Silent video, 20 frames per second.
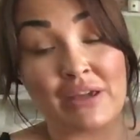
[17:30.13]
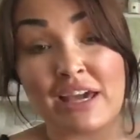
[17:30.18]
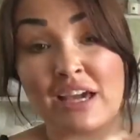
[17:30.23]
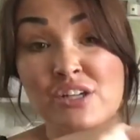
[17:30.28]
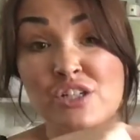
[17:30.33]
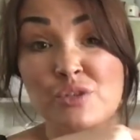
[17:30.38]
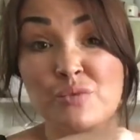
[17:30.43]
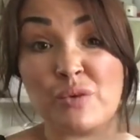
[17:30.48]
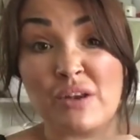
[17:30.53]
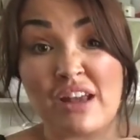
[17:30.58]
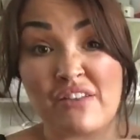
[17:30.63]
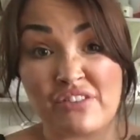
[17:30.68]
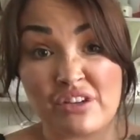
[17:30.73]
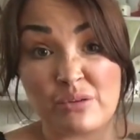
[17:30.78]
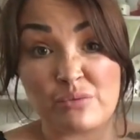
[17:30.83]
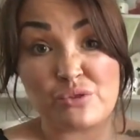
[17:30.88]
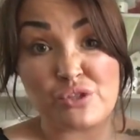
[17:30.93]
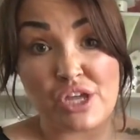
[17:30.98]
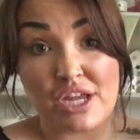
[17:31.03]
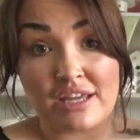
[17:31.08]
in case you want to have a
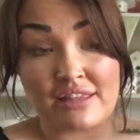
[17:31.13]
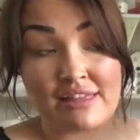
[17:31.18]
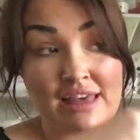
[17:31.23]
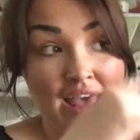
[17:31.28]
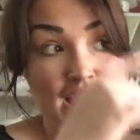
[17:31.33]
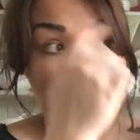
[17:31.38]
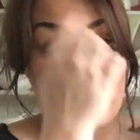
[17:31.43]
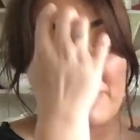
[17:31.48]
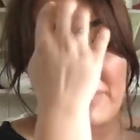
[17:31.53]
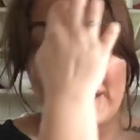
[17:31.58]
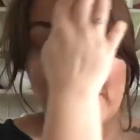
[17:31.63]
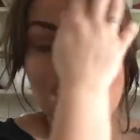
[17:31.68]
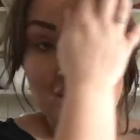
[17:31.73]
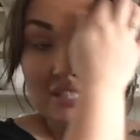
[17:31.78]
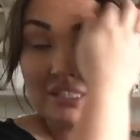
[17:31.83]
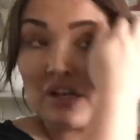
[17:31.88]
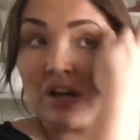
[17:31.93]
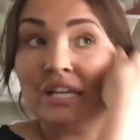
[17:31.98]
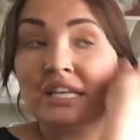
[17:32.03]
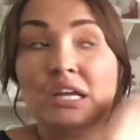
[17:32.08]
little check that out,
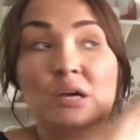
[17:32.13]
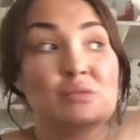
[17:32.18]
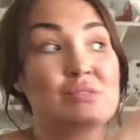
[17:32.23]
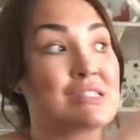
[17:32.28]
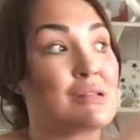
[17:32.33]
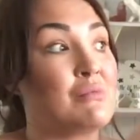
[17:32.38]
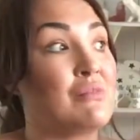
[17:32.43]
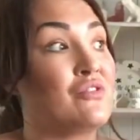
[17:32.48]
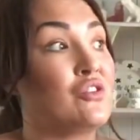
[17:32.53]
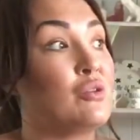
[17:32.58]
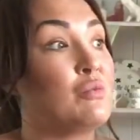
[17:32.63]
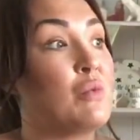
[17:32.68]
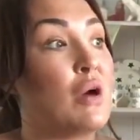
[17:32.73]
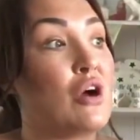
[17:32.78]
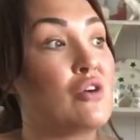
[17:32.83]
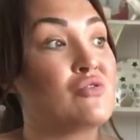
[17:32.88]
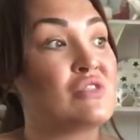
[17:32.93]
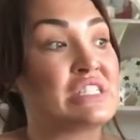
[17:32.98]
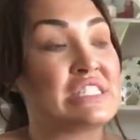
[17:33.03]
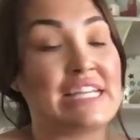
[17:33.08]
because I know some of you
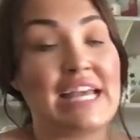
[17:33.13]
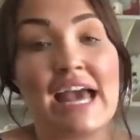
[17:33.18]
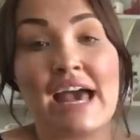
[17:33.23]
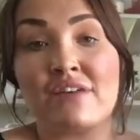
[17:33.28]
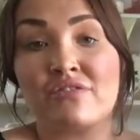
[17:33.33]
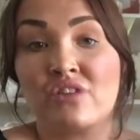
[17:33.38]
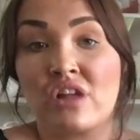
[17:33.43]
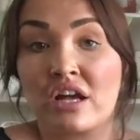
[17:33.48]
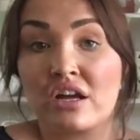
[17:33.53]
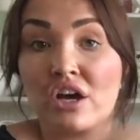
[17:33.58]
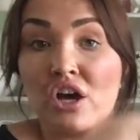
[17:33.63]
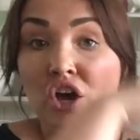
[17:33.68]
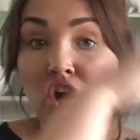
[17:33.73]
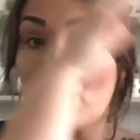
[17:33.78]
might already have like